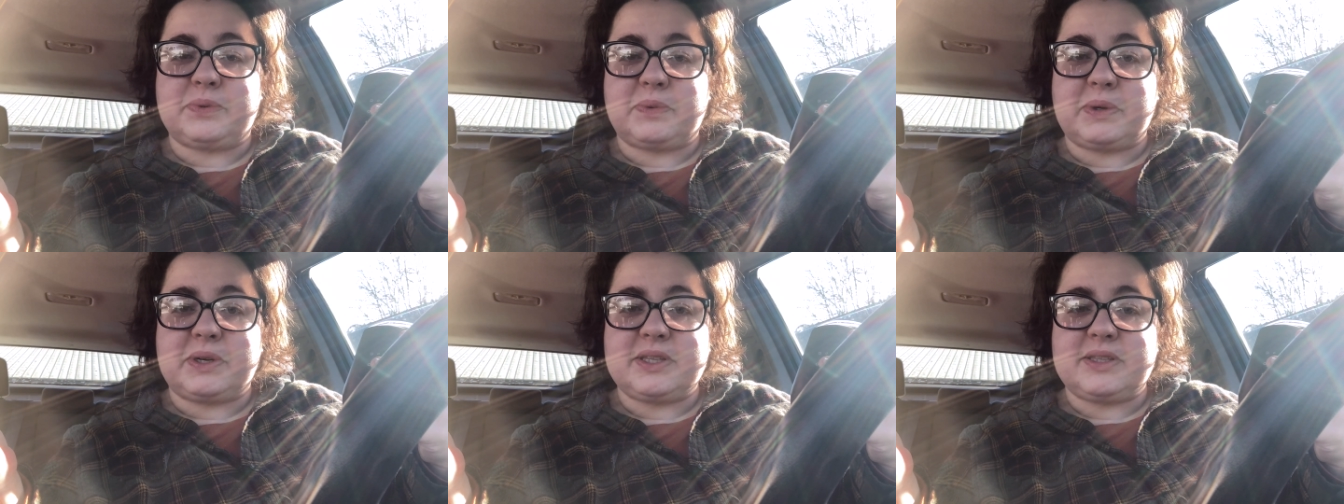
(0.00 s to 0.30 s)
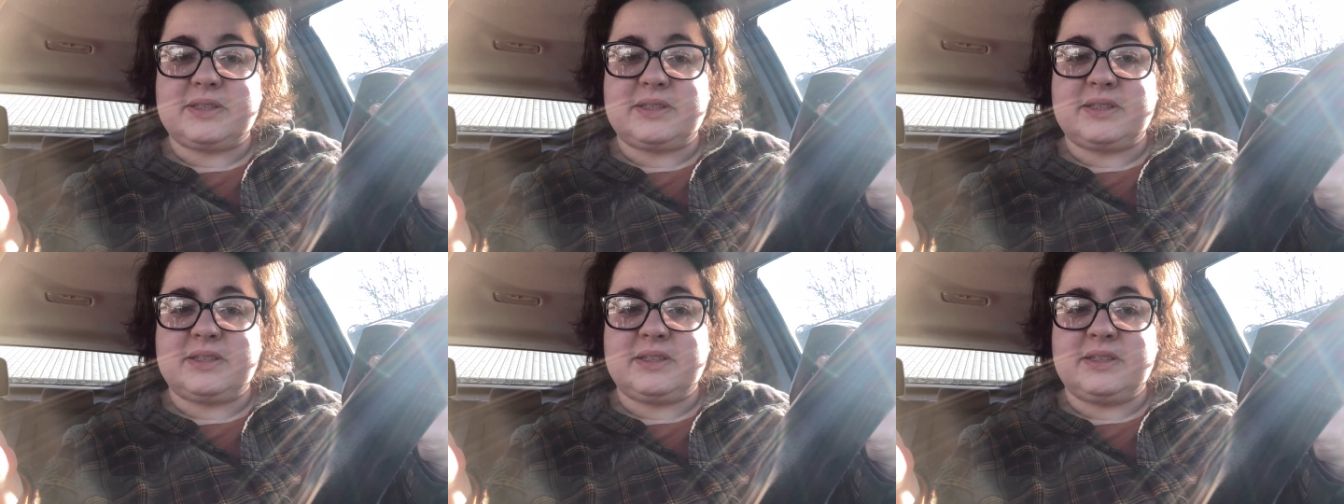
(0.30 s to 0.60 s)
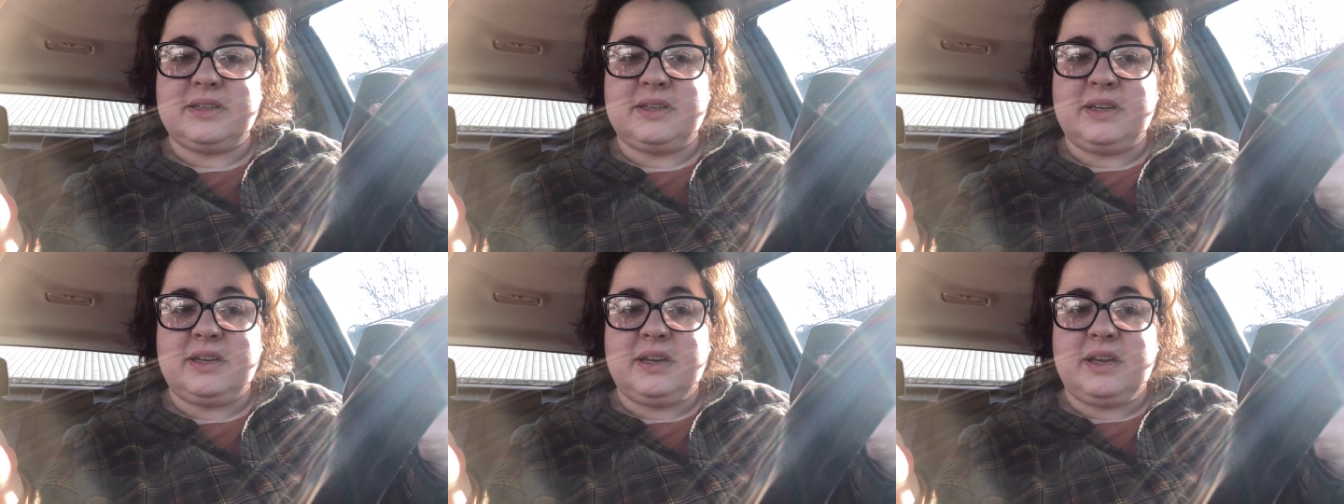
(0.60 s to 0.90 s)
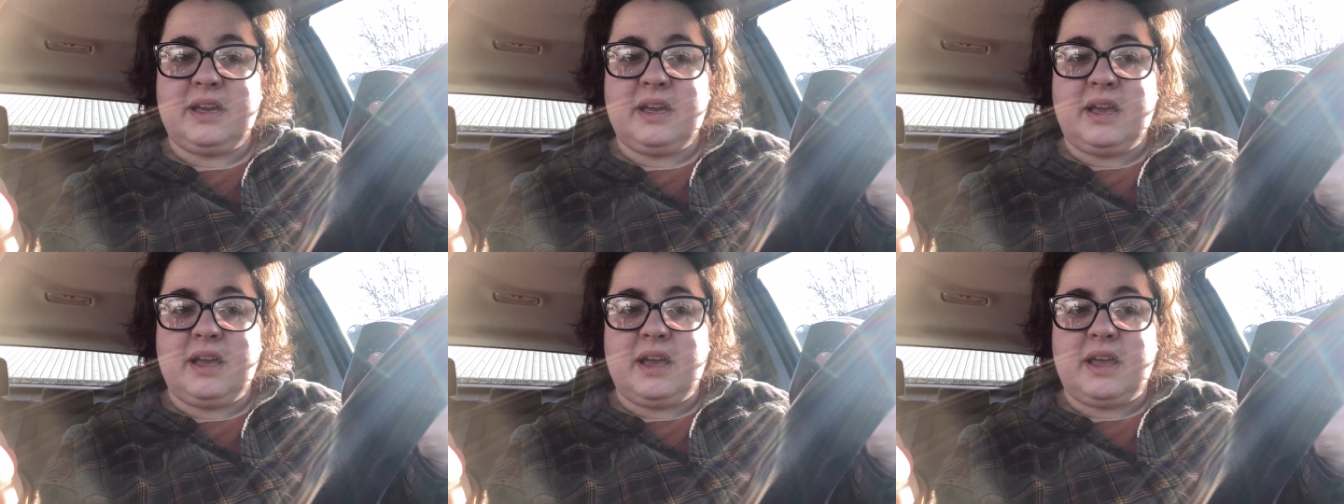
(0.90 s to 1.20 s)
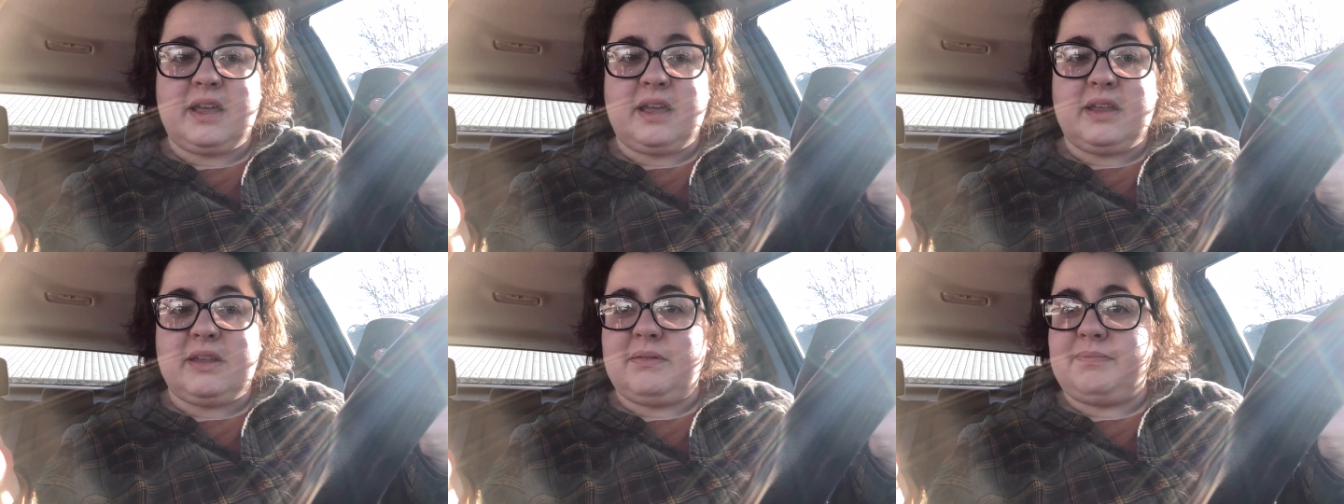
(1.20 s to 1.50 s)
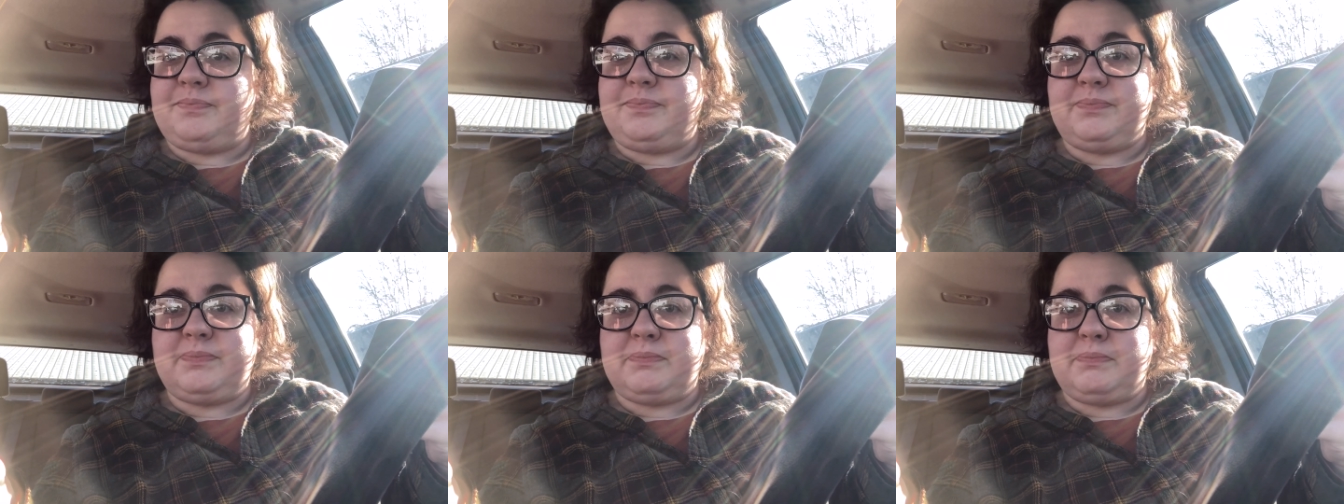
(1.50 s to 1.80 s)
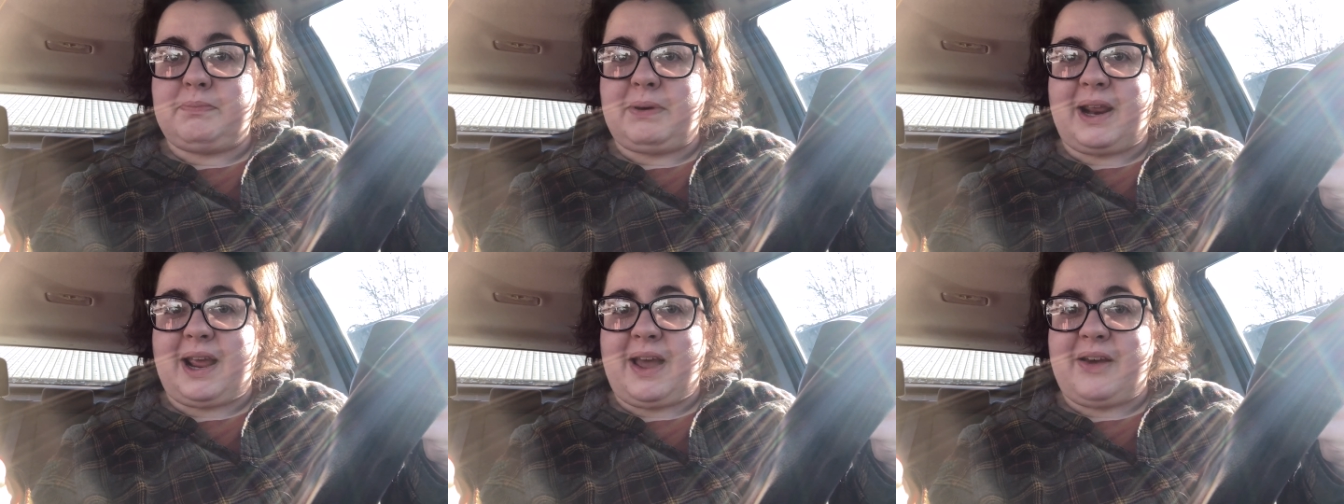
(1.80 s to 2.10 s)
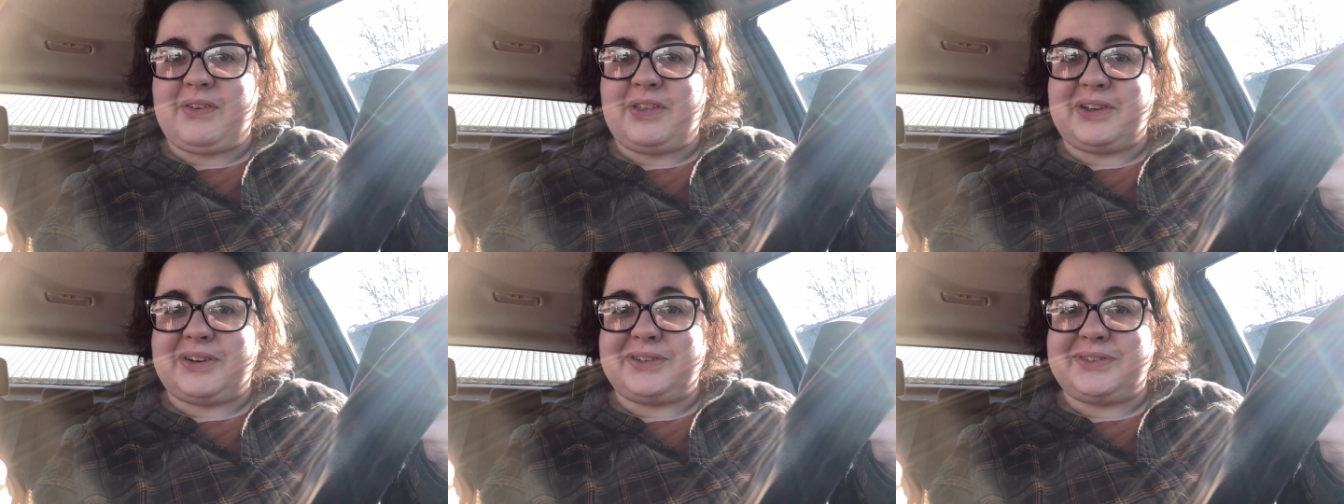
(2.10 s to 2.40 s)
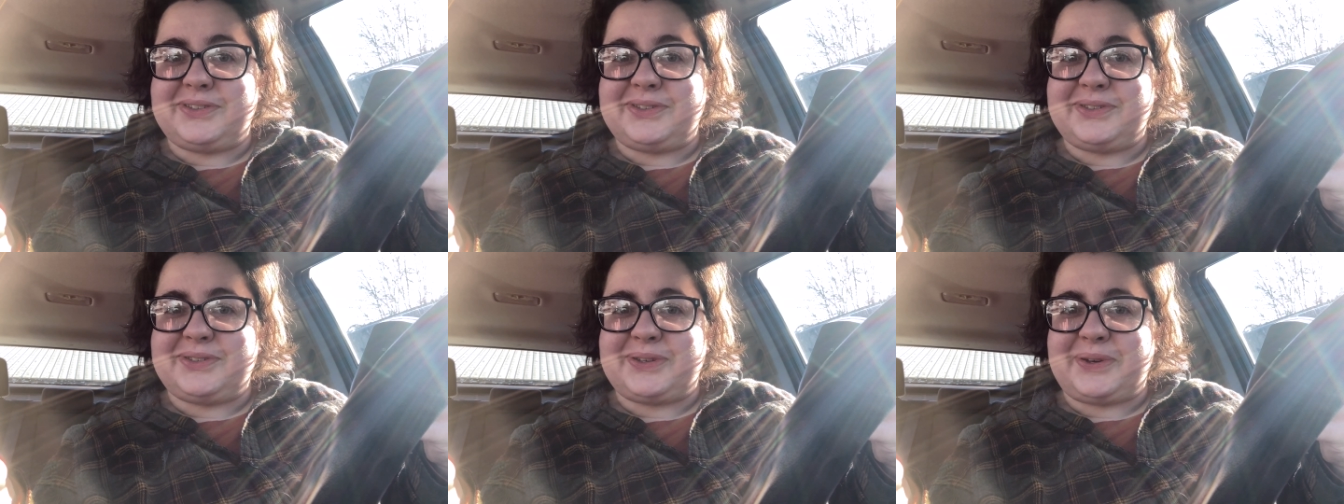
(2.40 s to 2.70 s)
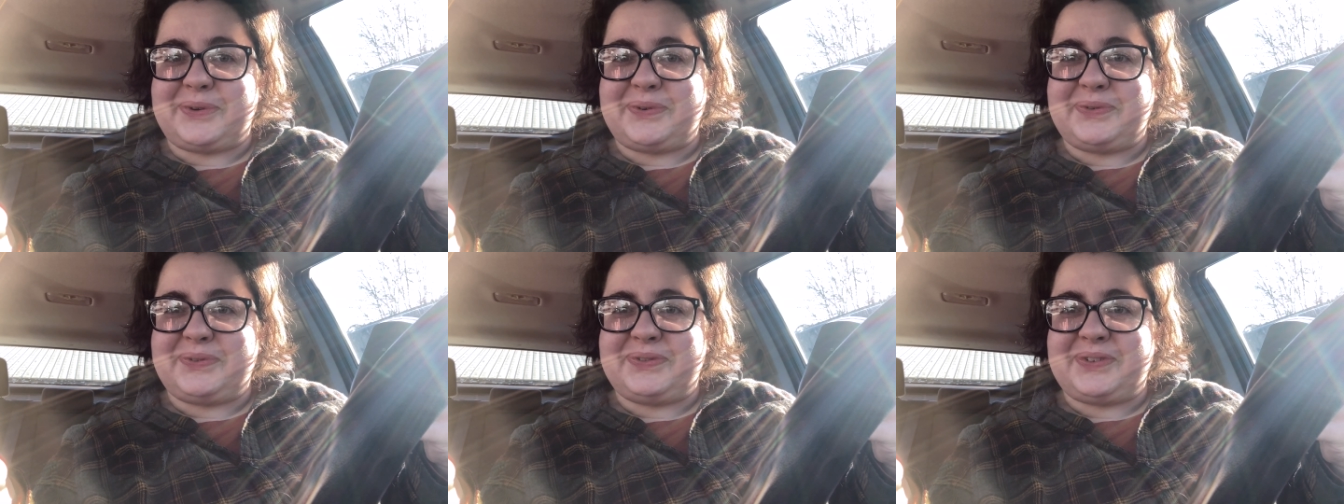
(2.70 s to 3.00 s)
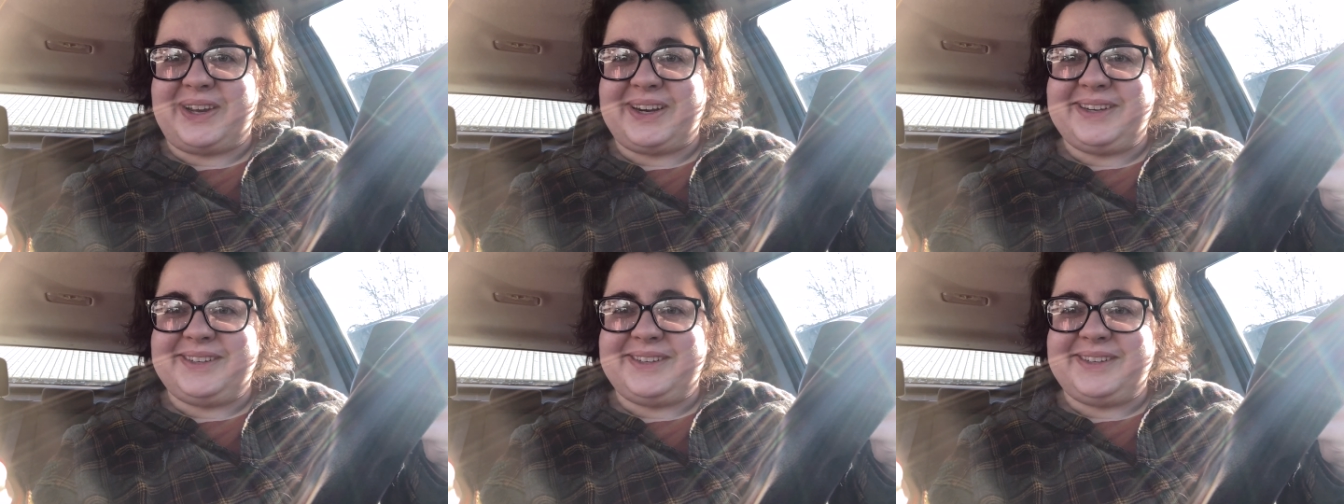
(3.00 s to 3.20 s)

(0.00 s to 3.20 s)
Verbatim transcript: worths. But I have others, so fun.